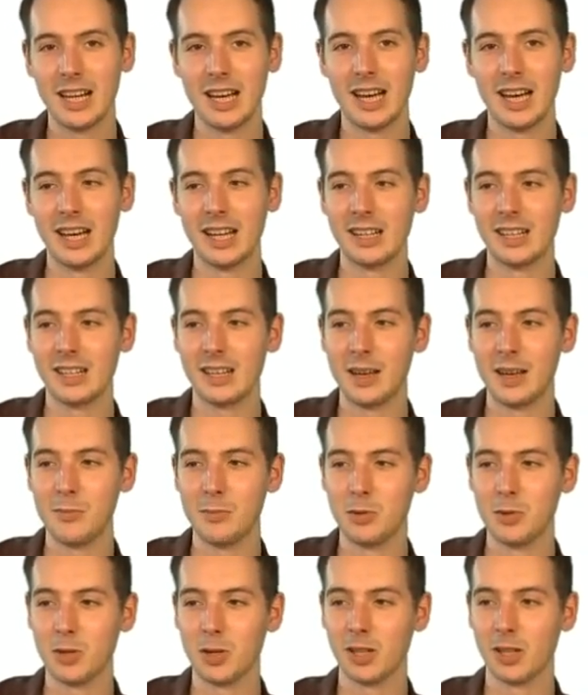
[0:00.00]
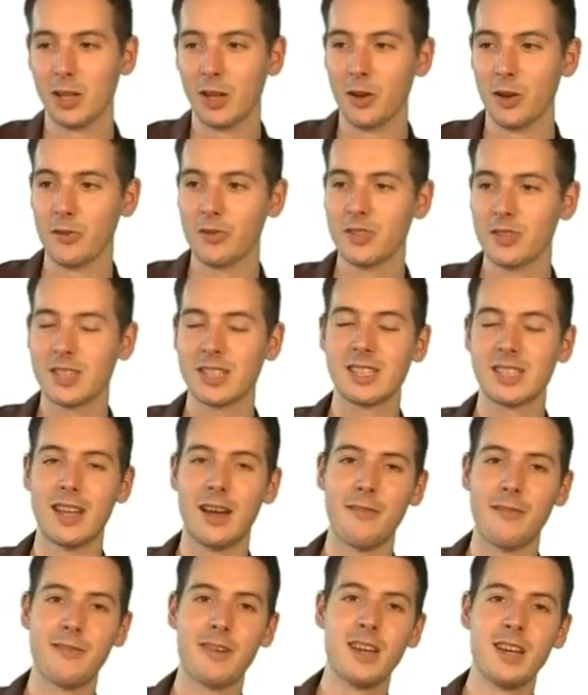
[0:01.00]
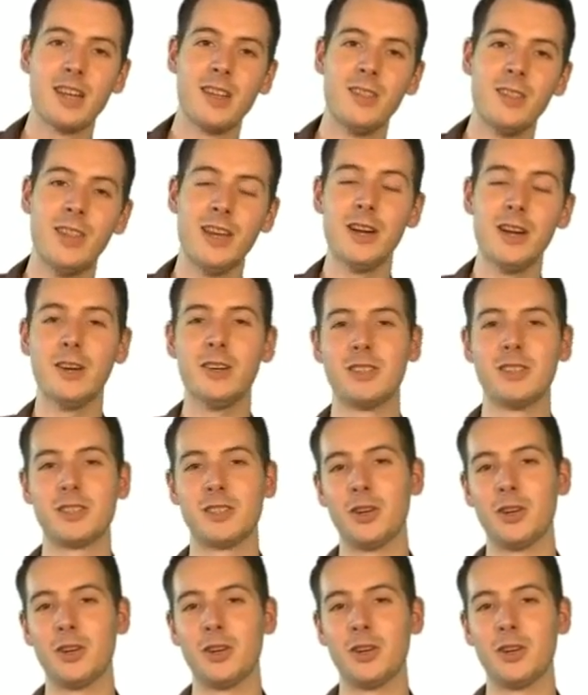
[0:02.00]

and I'm doing a lot of stuff there.